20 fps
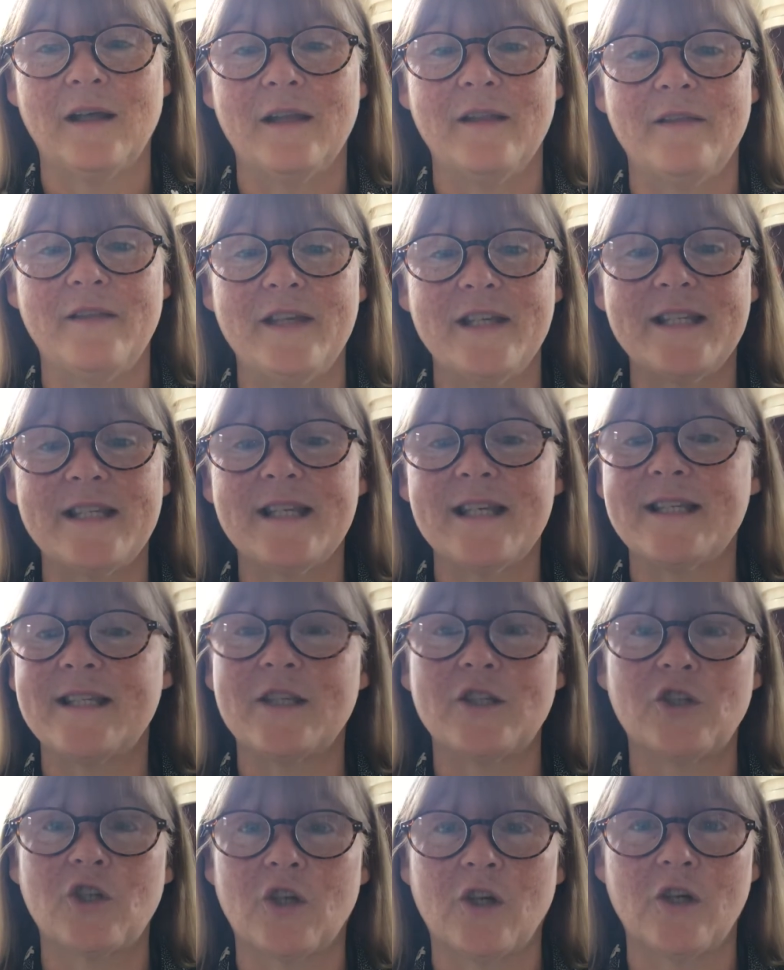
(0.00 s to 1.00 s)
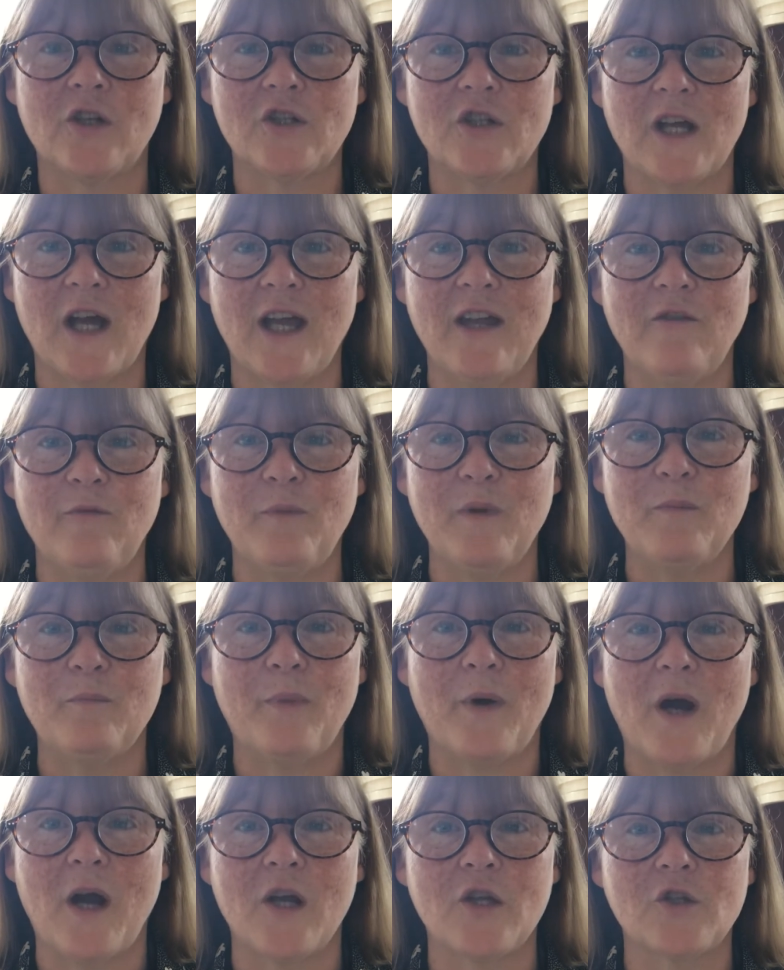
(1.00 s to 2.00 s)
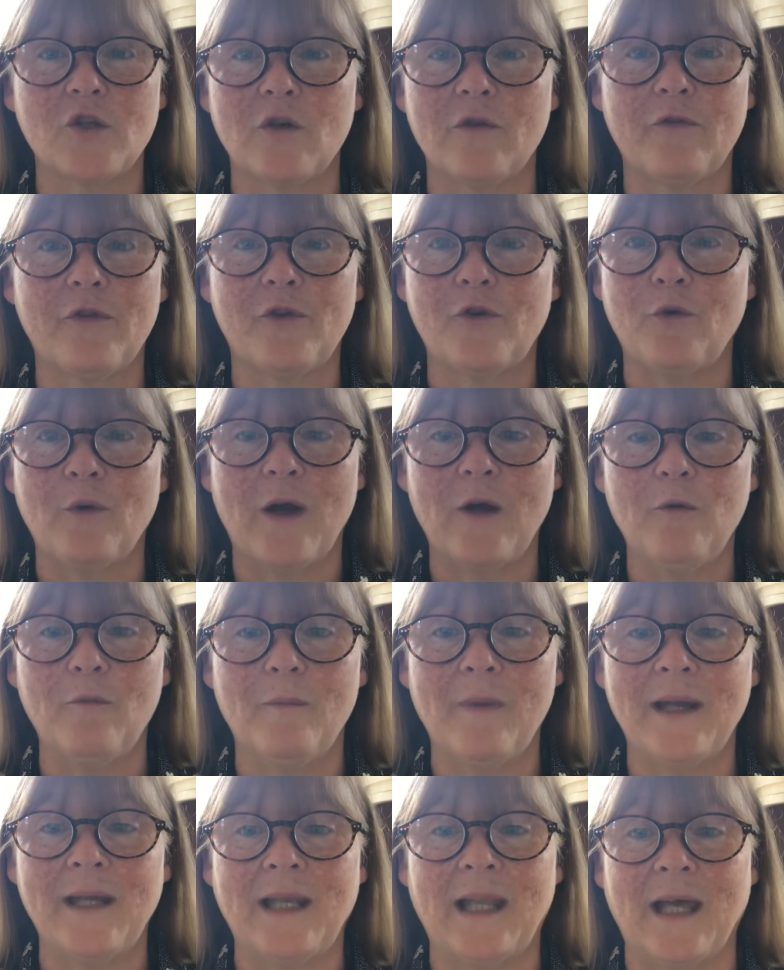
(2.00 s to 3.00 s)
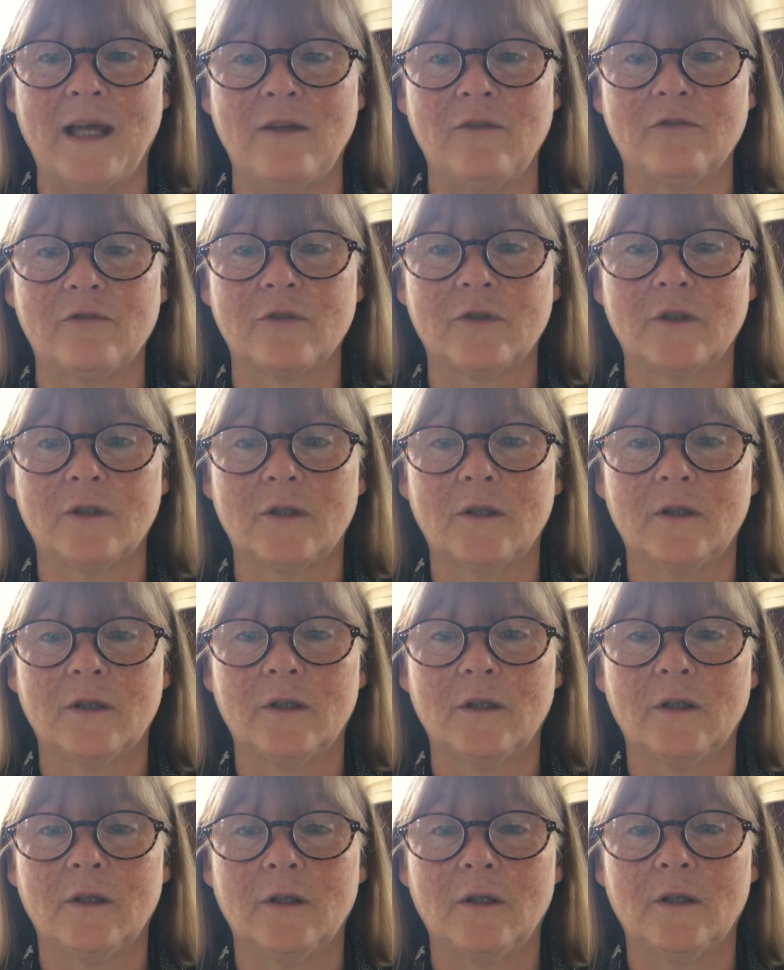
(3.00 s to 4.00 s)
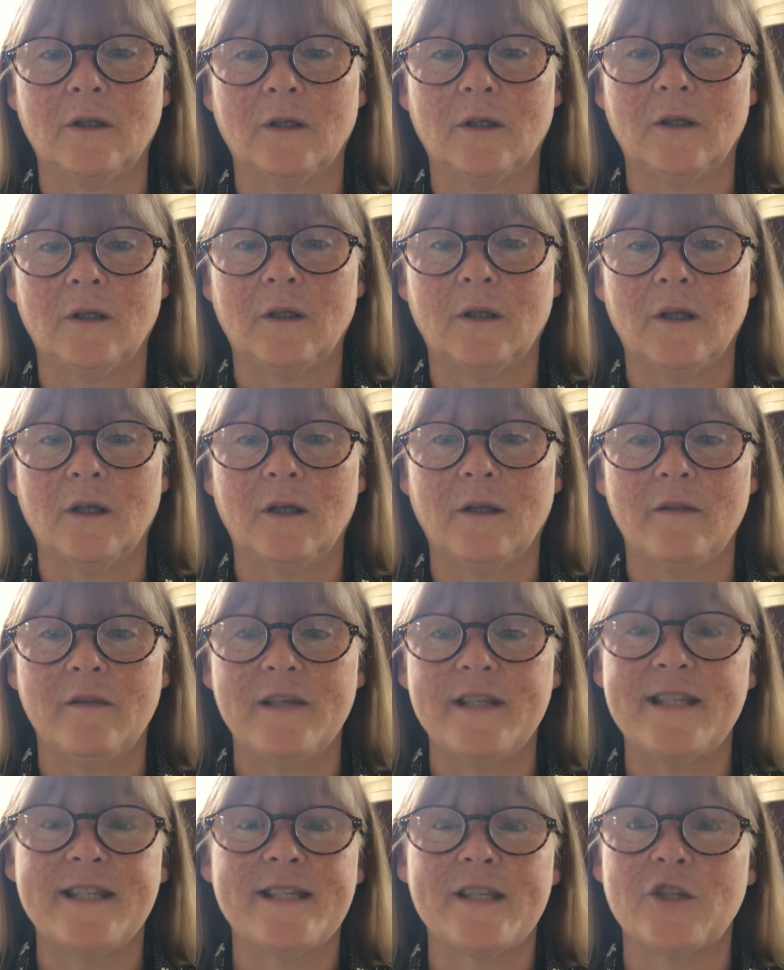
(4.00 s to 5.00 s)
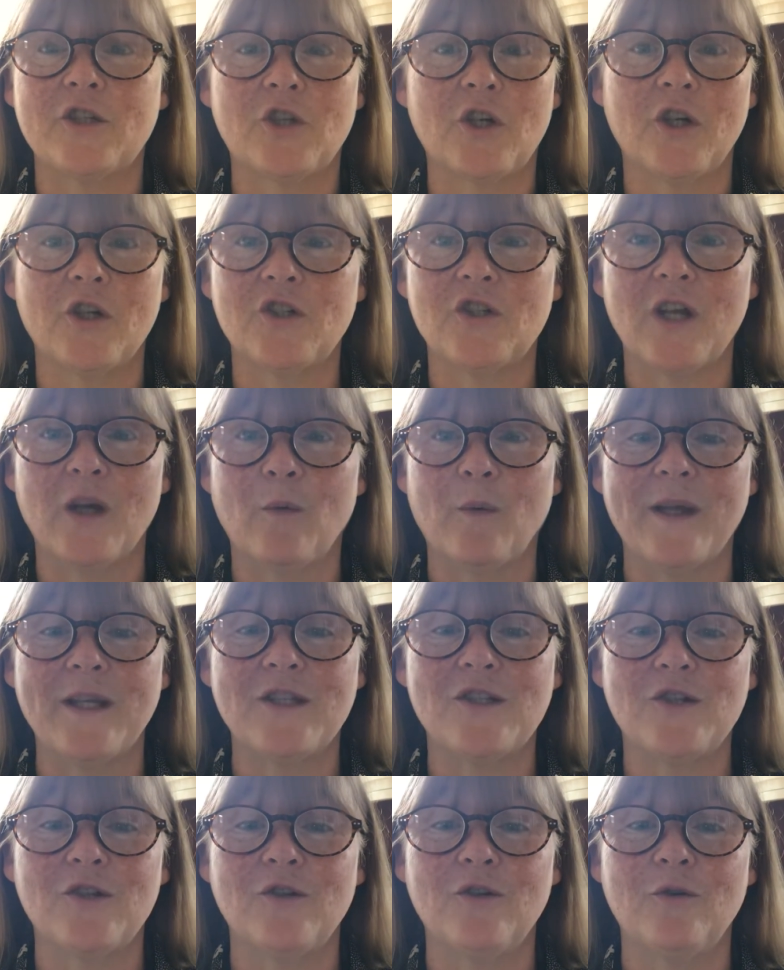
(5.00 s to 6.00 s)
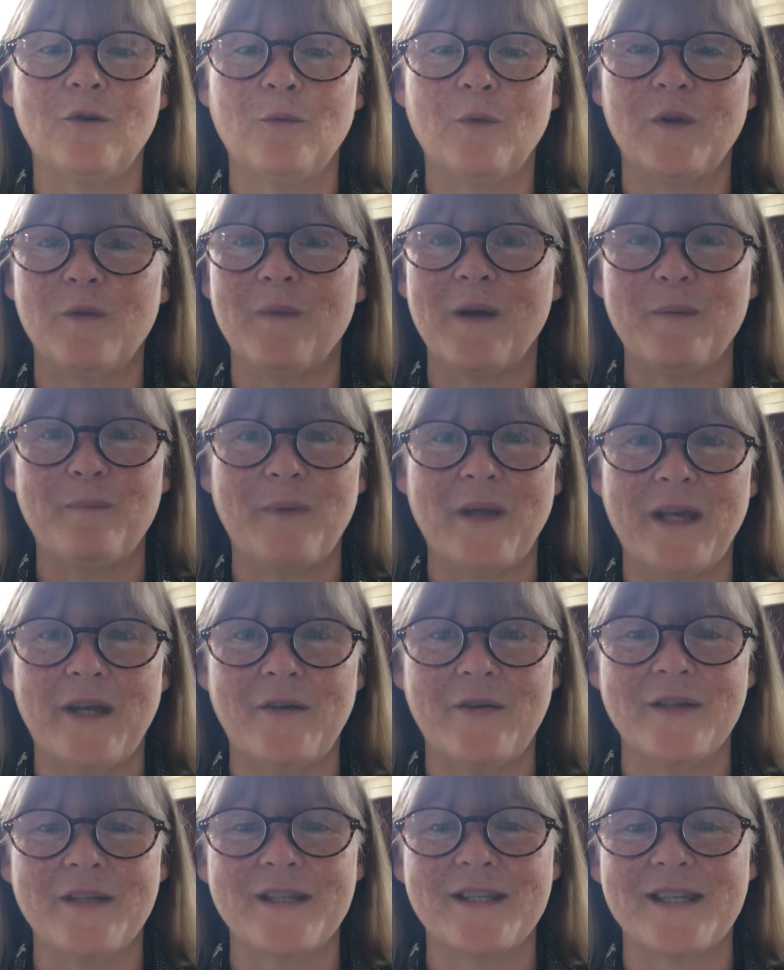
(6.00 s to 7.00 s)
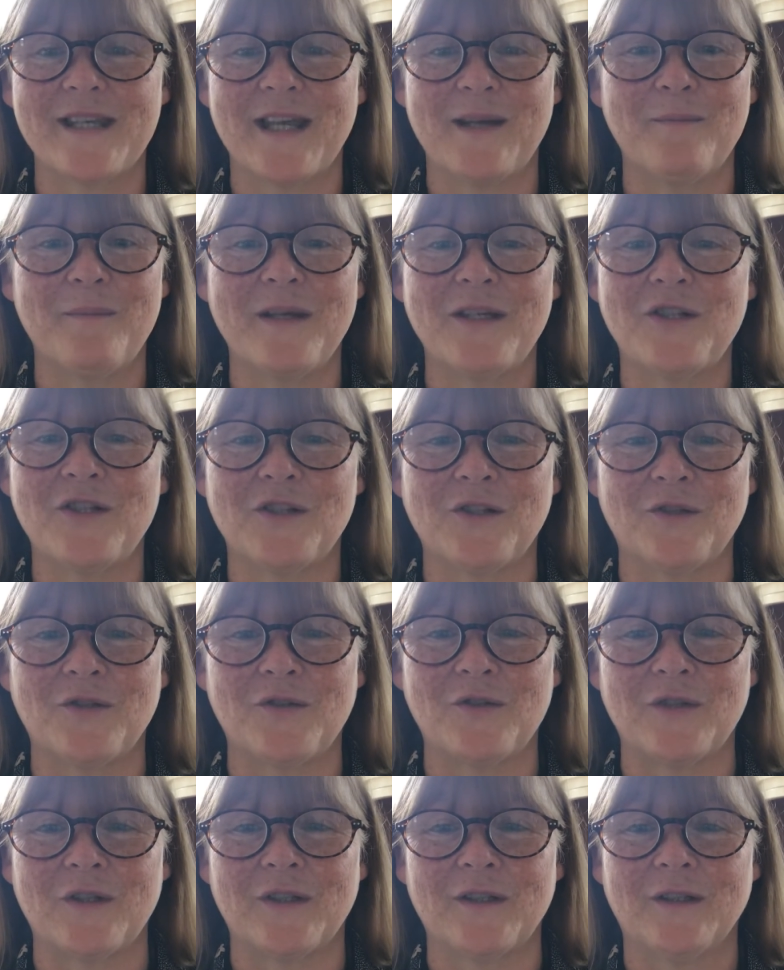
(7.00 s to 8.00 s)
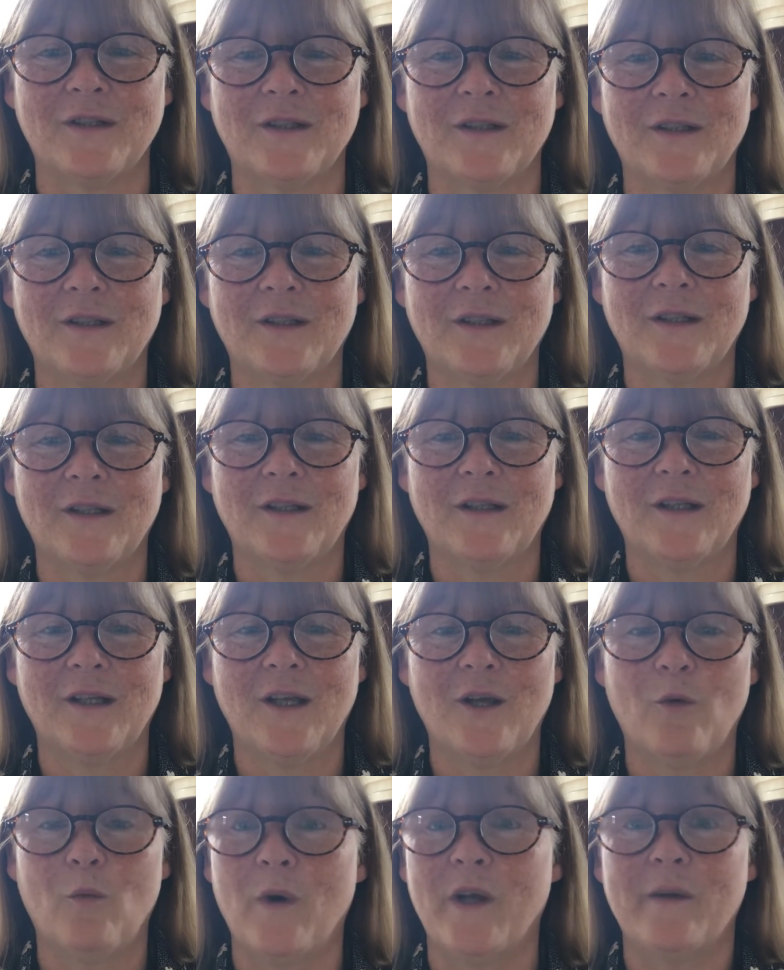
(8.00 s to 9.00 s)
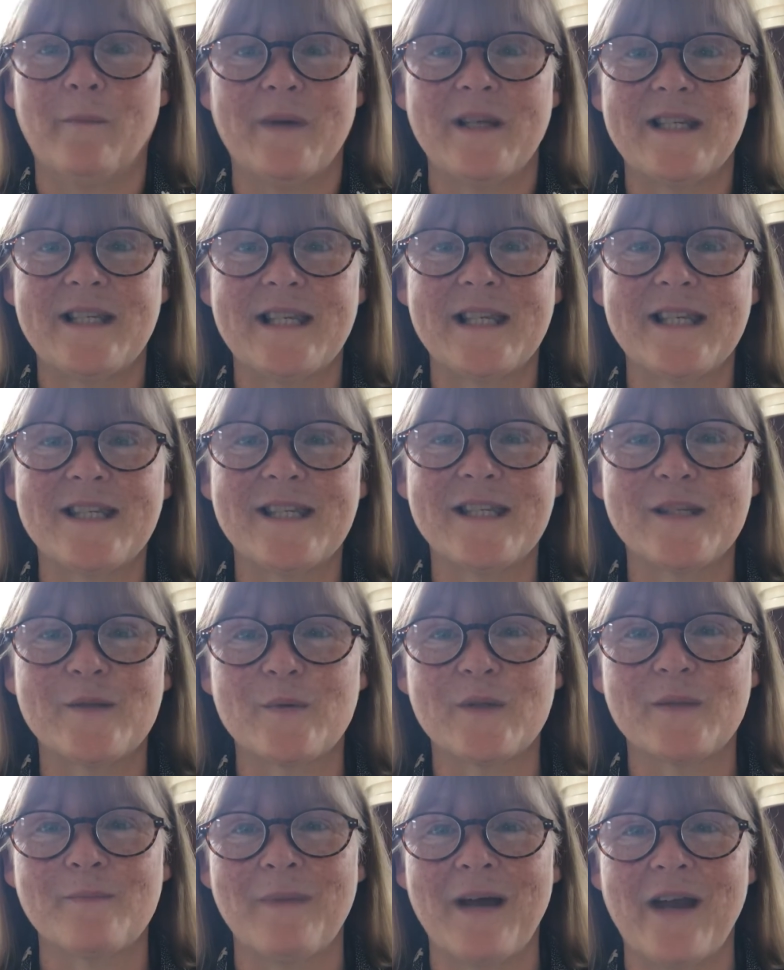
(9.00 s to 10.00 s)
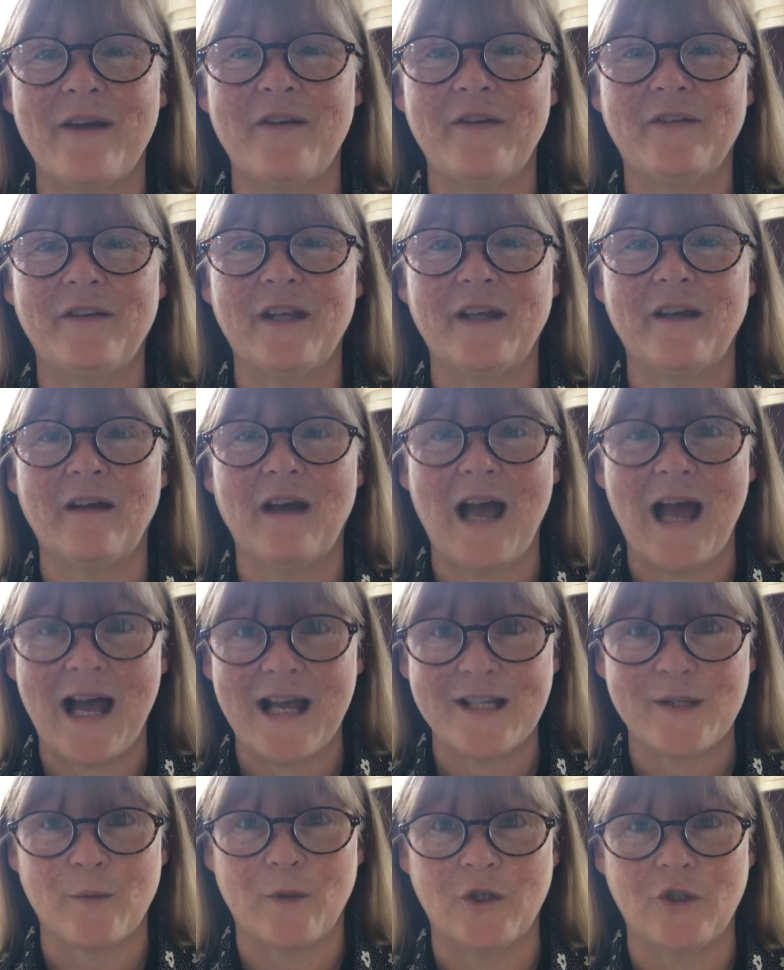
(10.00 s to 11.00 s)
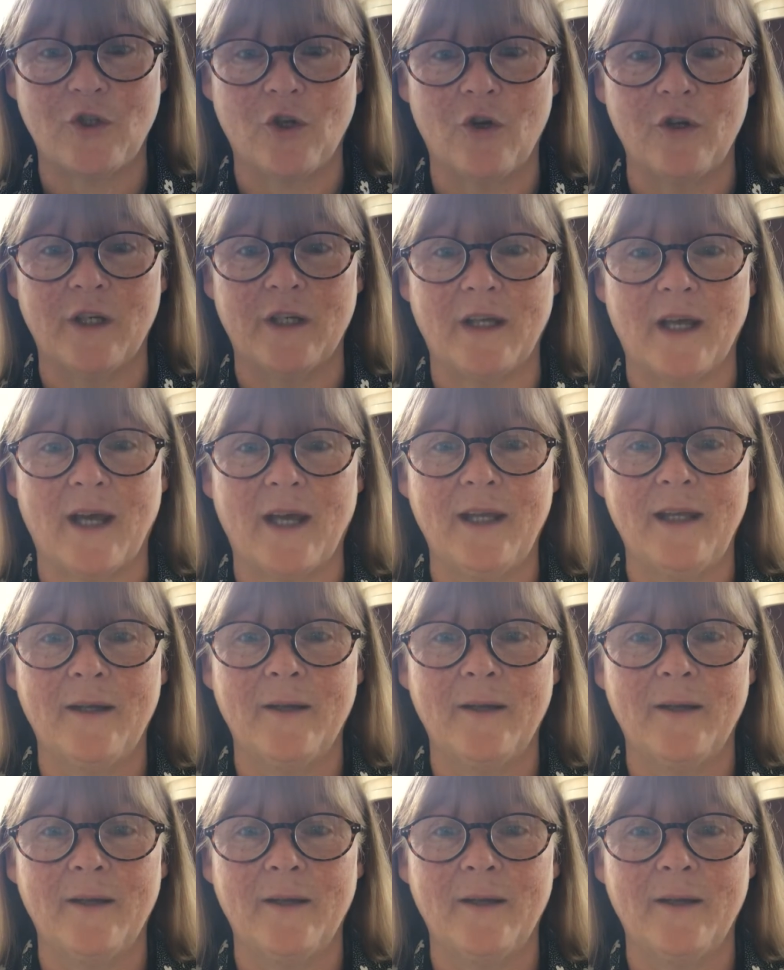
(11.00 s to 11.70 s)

This is the church I have been part of throughout my life. This is a church I went to with my parents and my children. One of my sisters was married there, as were John and I,